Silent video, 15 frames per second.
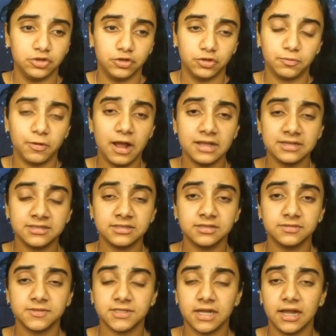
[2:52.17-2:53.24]
So the process
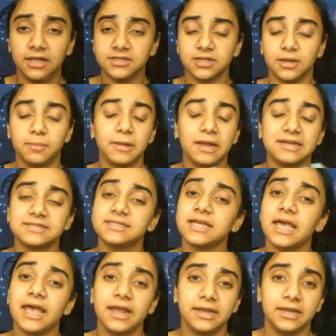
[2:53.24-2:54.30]
of science applies to
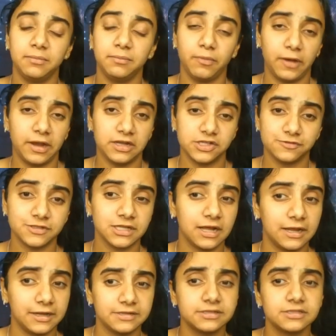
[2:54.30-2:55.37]
any branch of
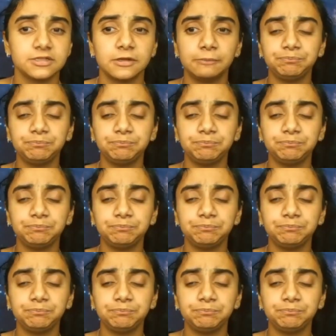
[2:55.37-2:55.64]
science.